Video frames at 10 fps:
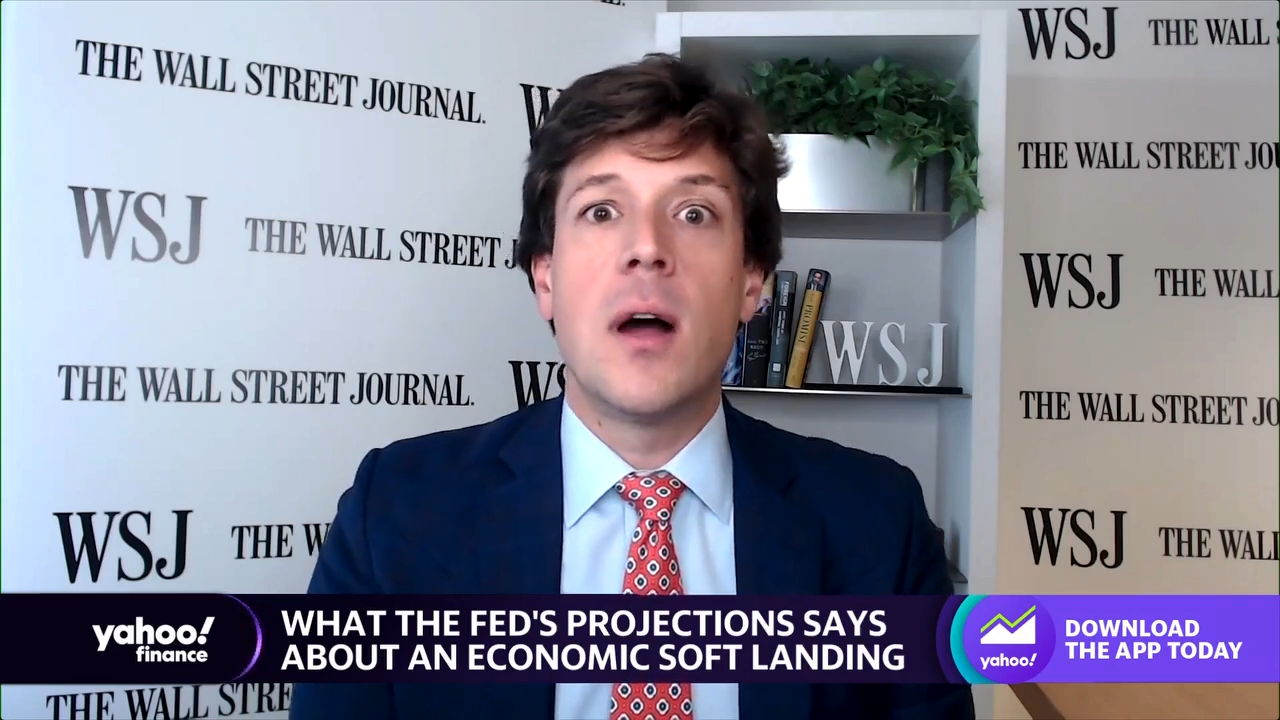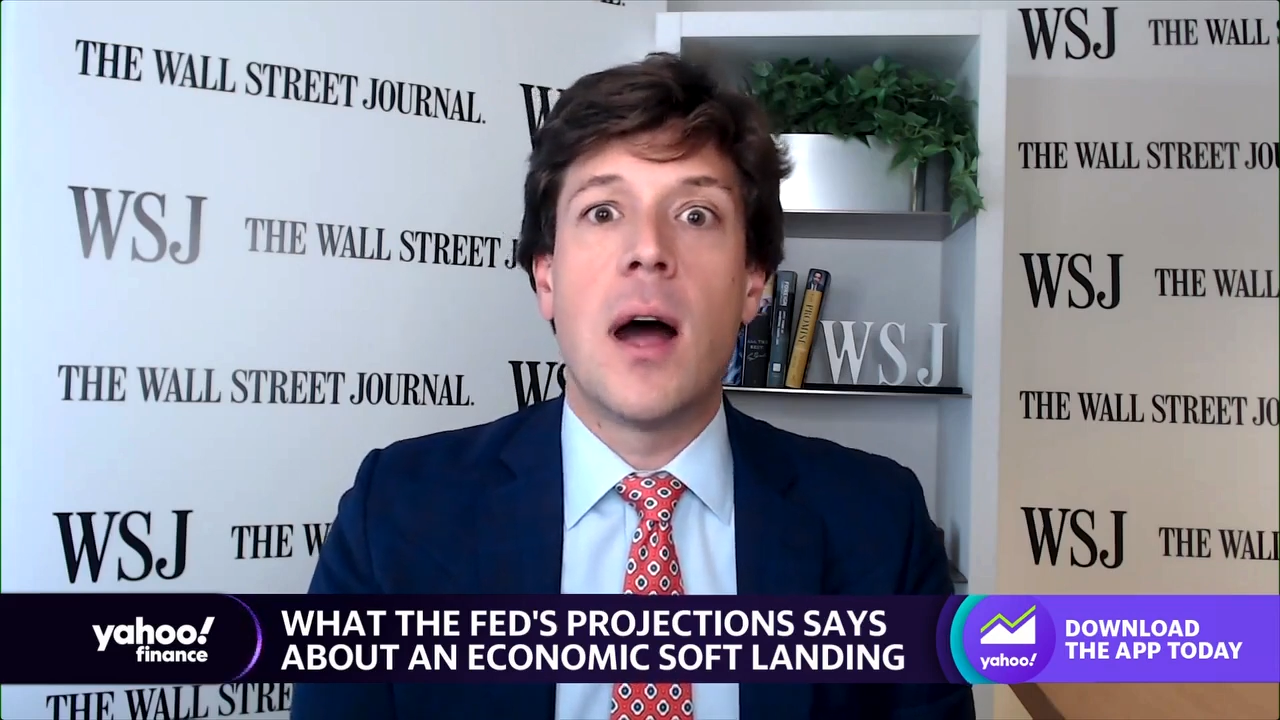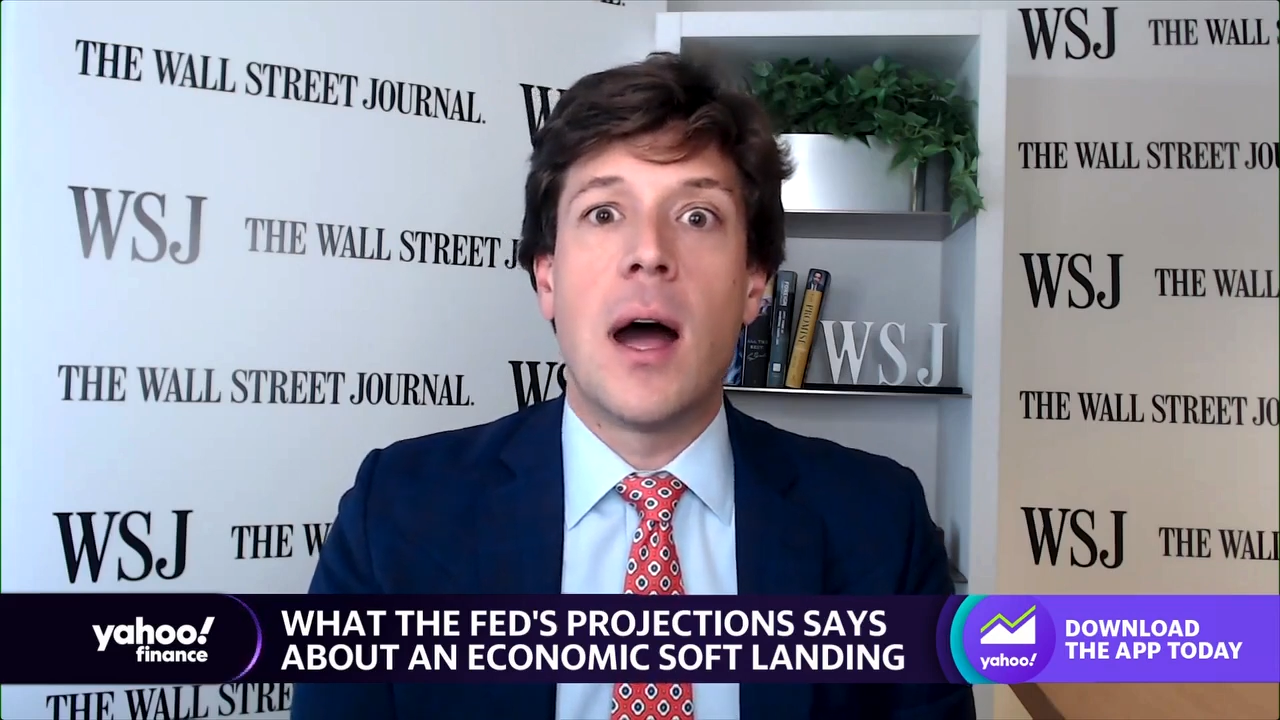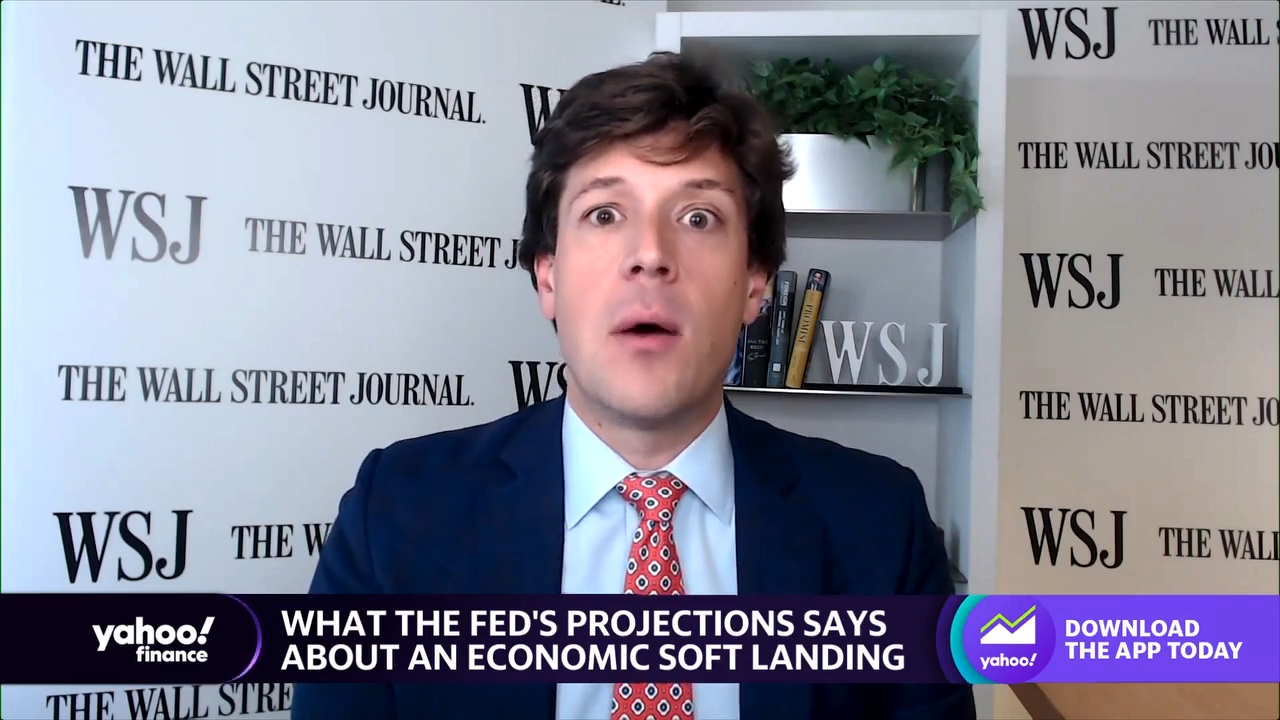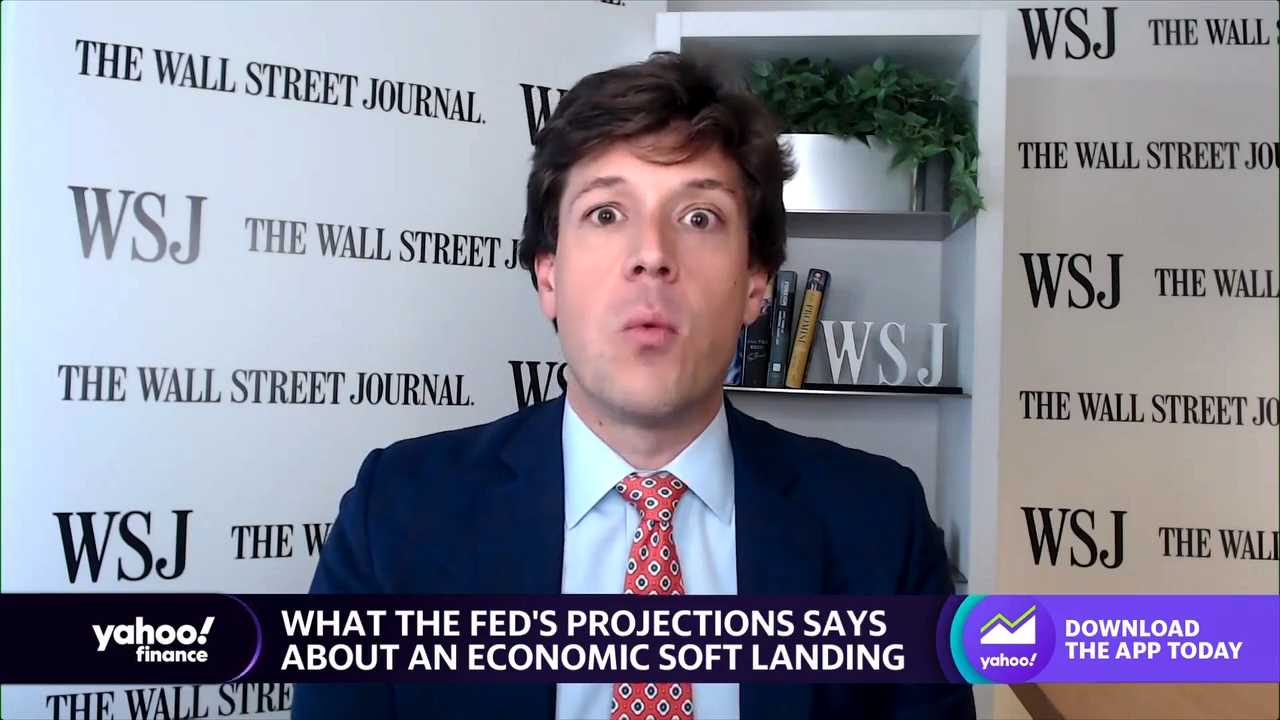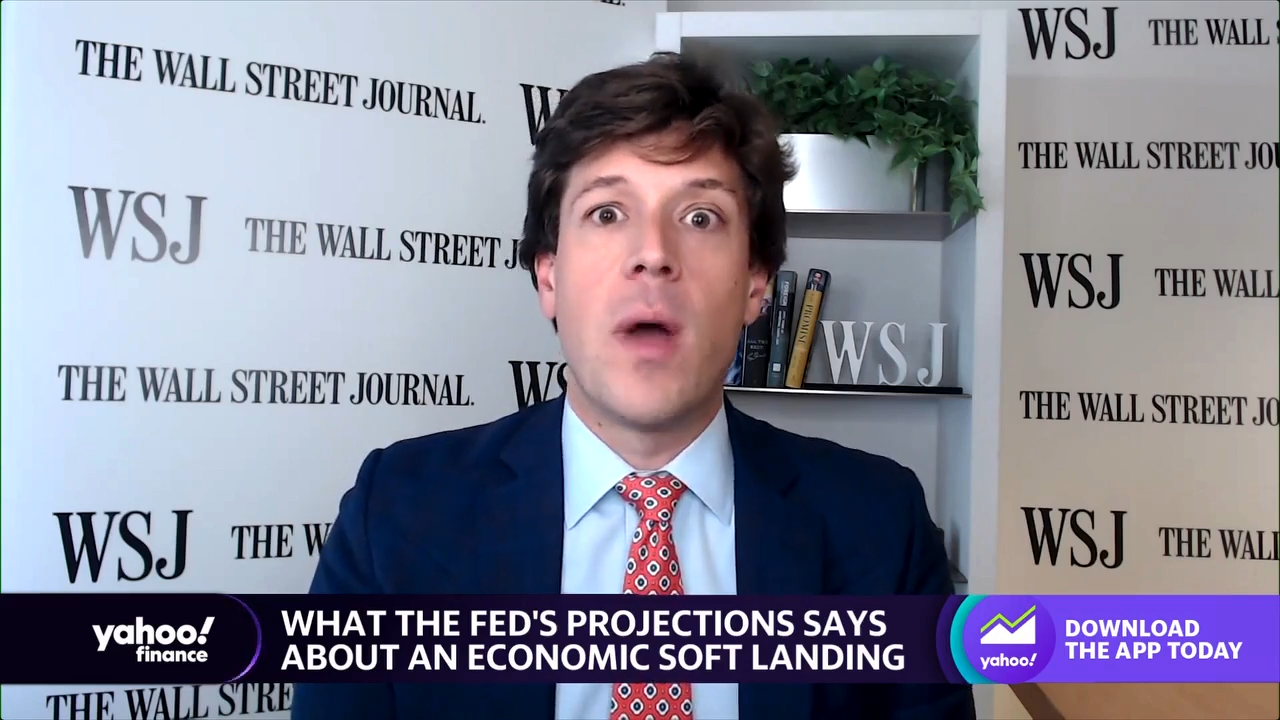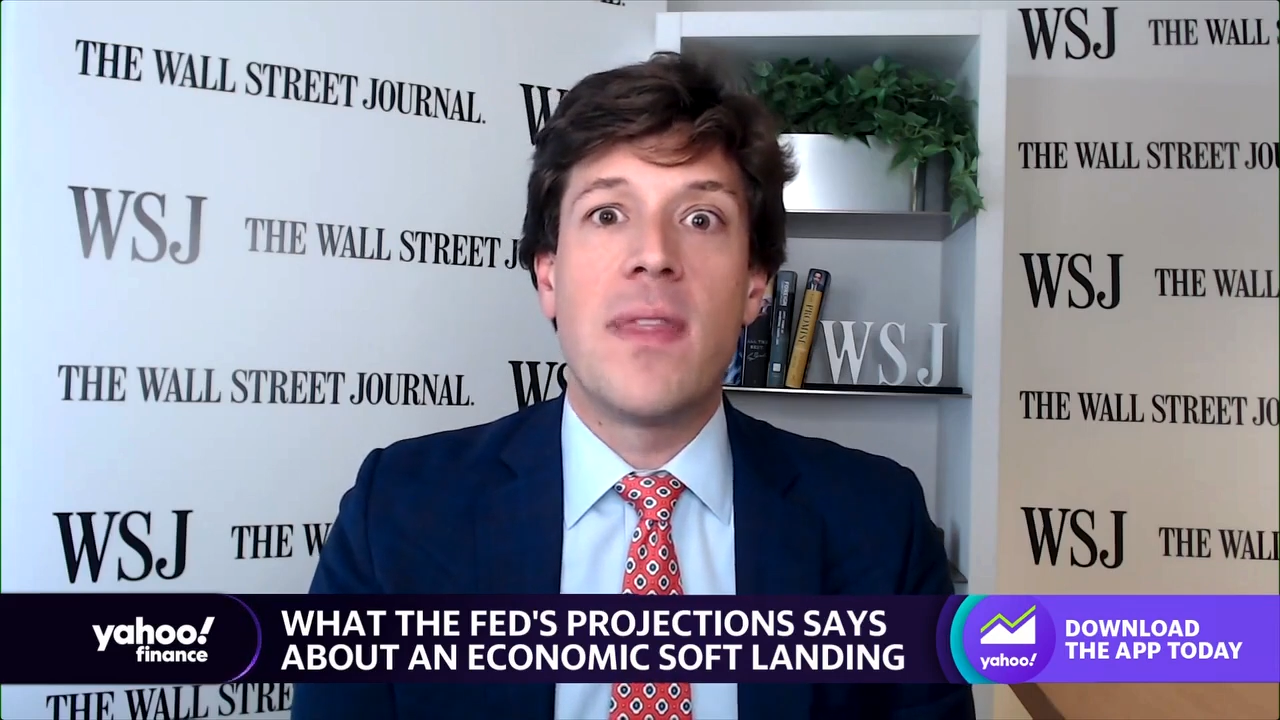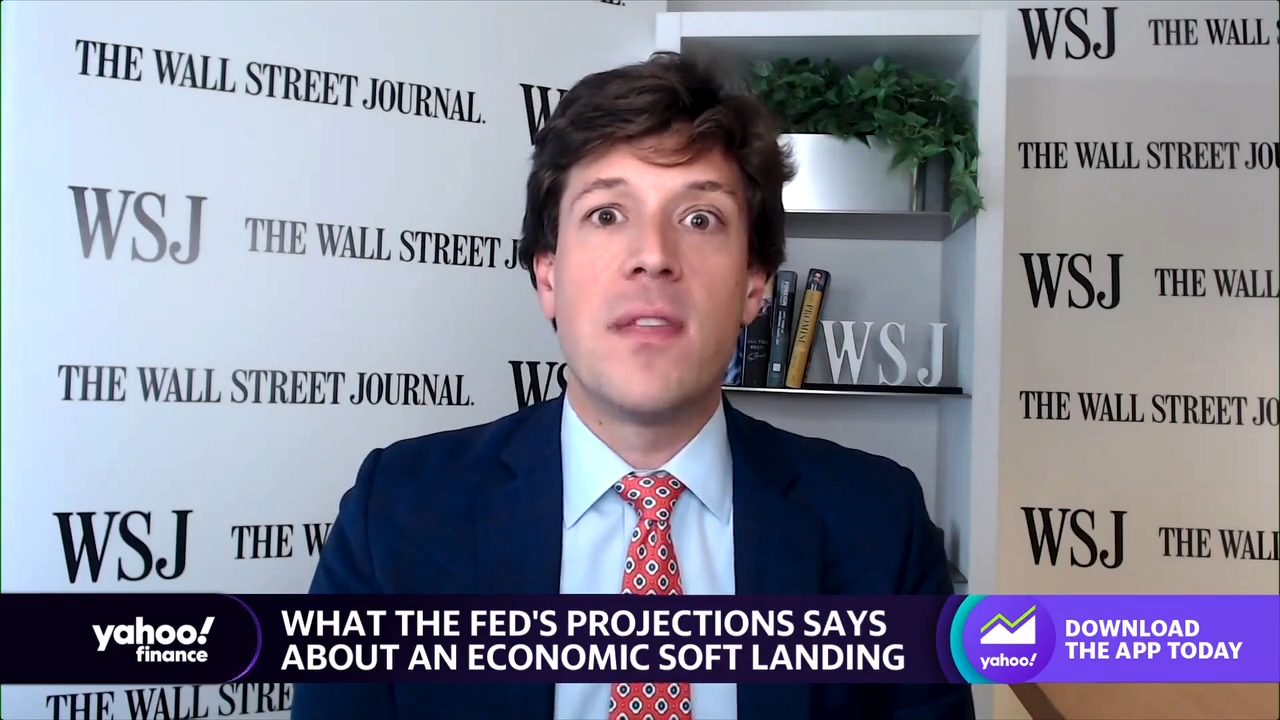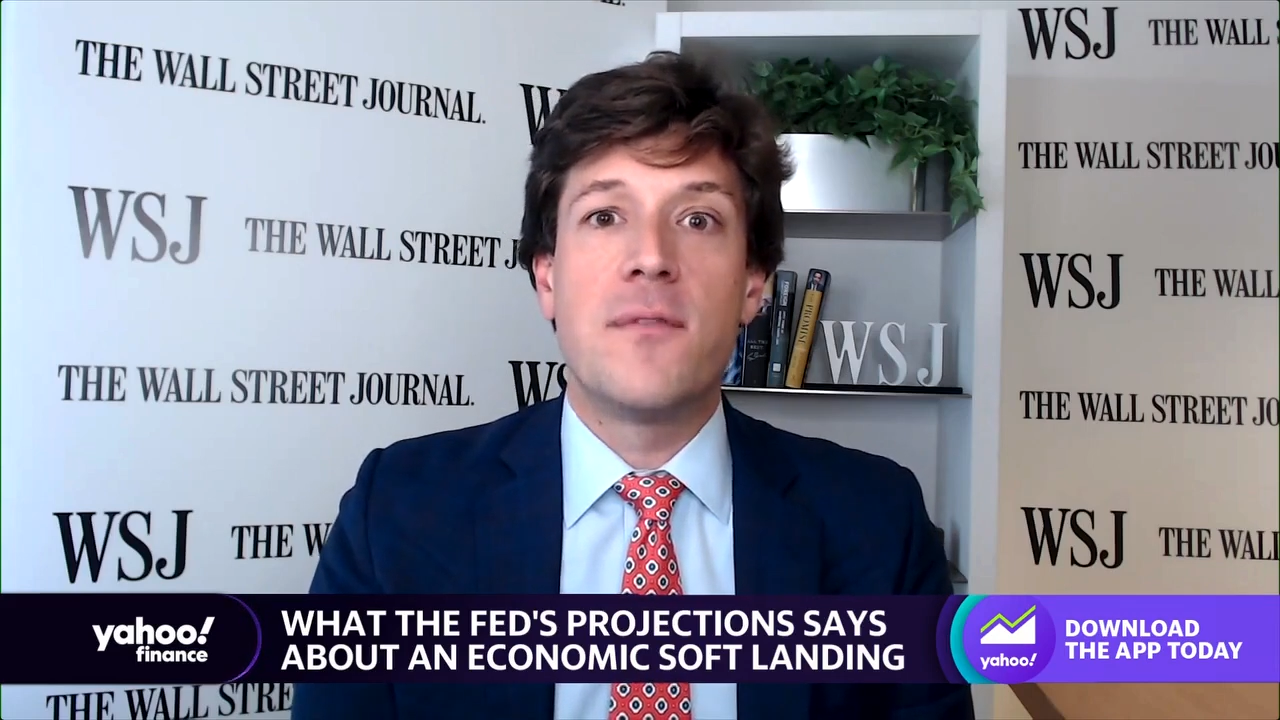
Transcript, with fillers: uh, when